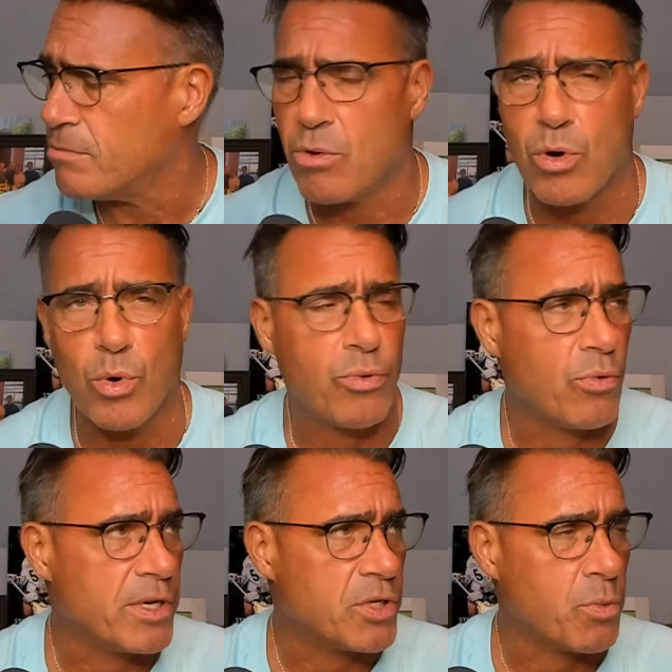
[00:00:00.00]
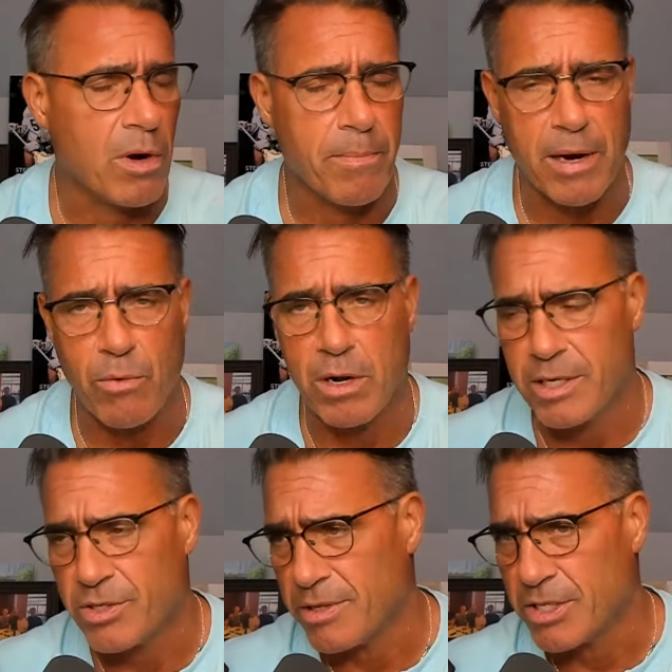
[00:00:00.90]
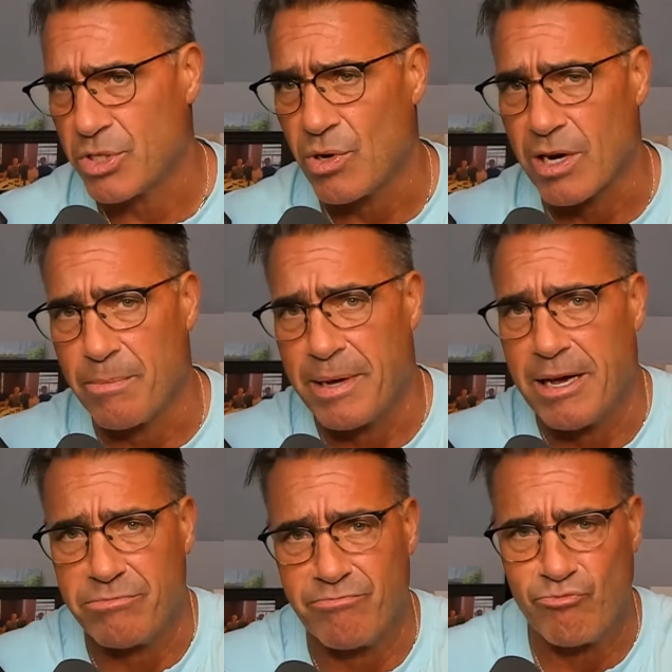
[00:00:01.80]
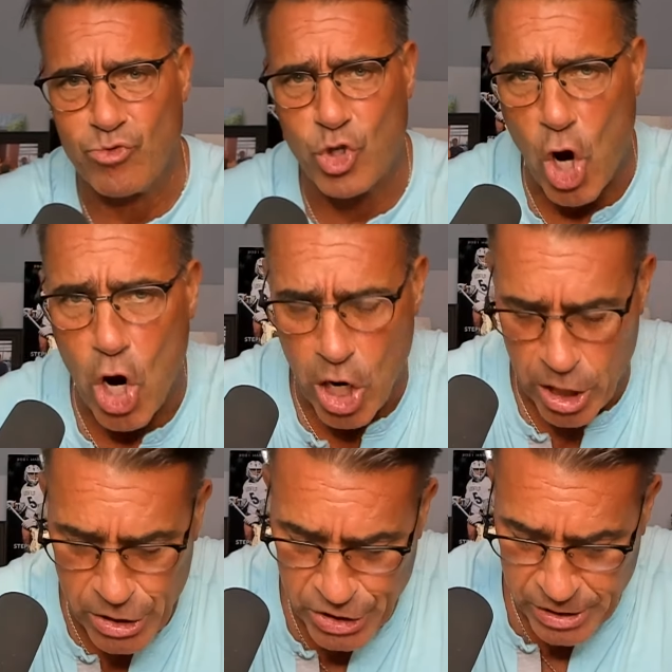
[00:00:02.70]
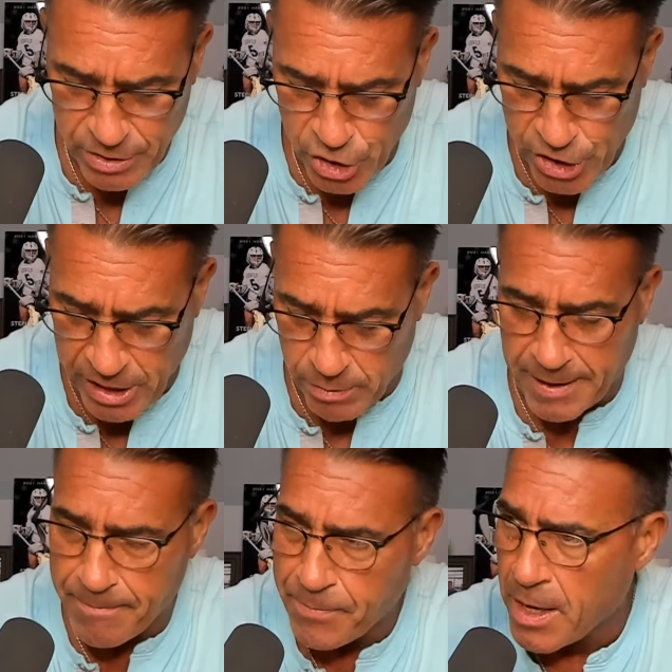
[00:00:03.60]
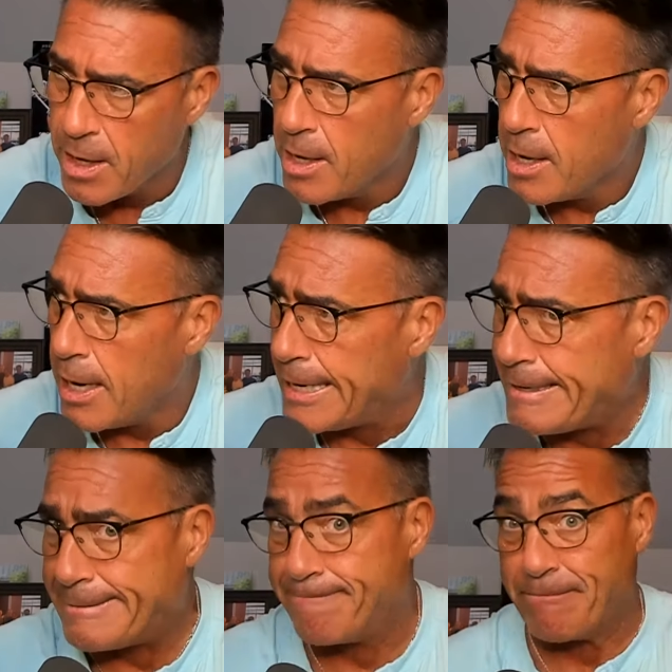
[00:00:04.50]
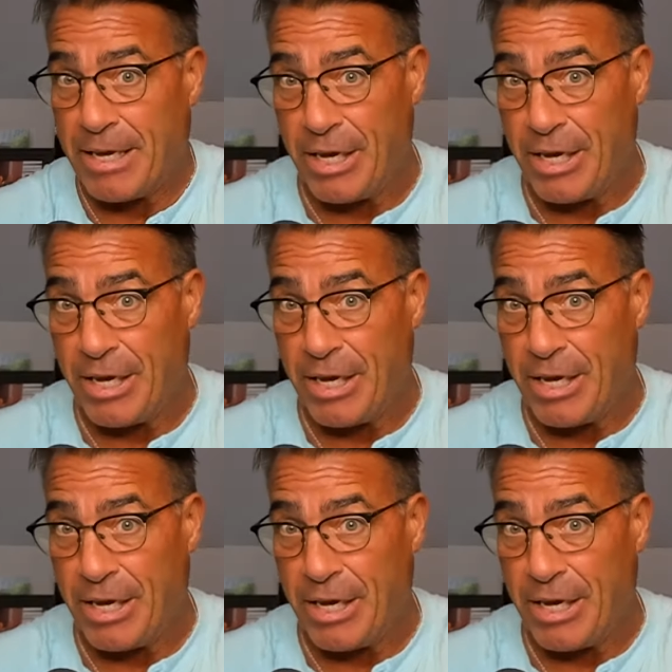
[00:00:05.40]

go through this one by one. Let's talk about cars, shall we? And